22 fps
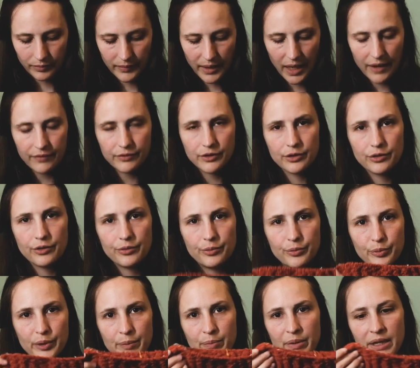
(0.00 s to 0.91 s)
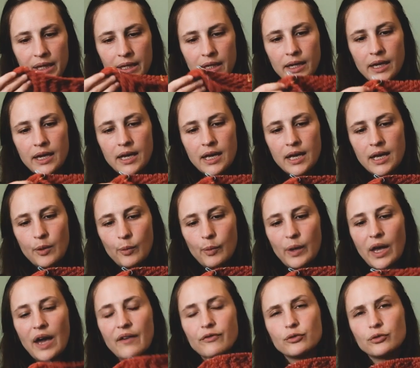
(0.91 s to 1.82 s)
ribbing,
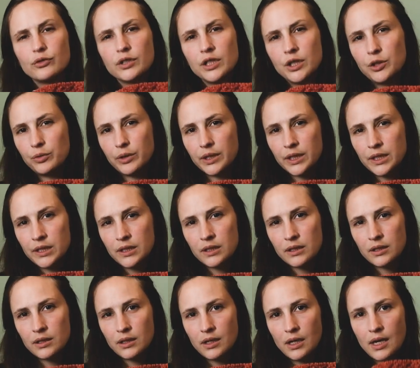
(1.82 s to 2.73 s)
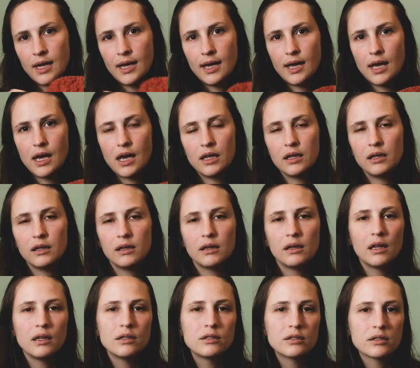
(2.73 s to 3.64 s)
we have to decrease,
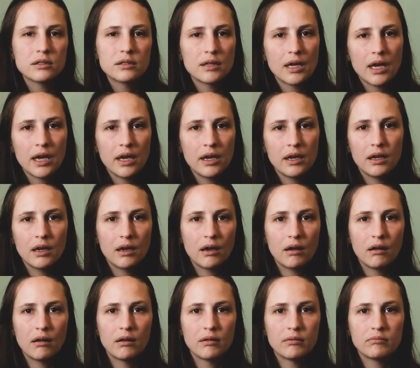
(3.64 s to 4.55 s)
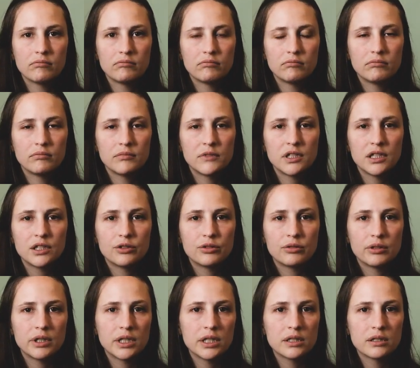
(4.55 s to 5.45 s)
and they just say
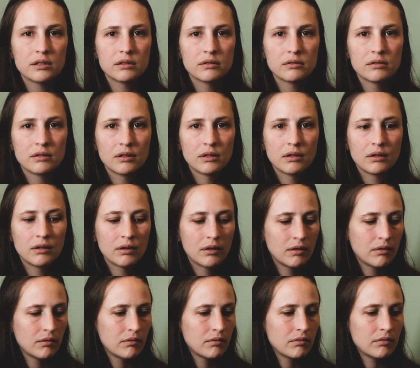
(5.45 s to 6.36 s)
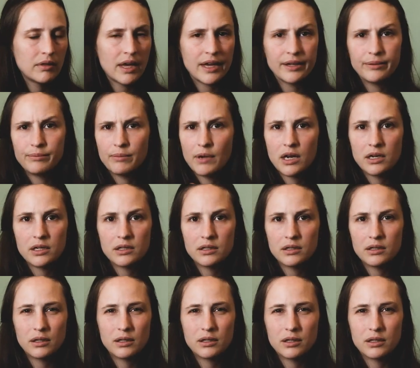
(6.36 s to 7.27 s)
decrease that many
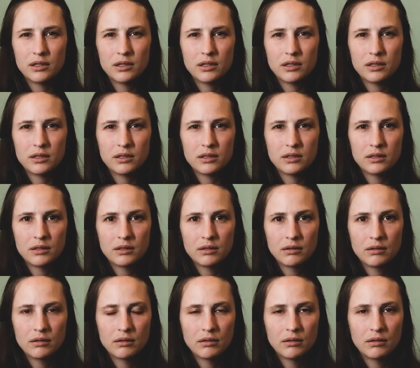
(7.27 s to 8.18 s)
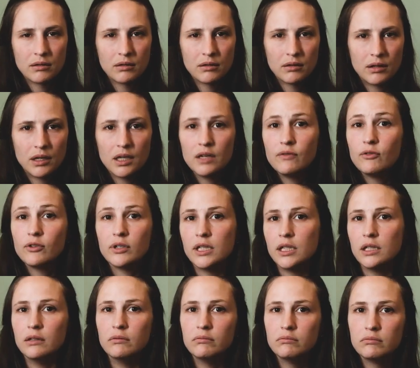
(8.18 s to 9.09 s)
stitches
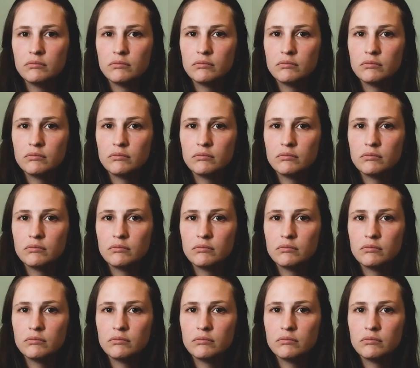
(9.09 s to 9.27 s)
evenly.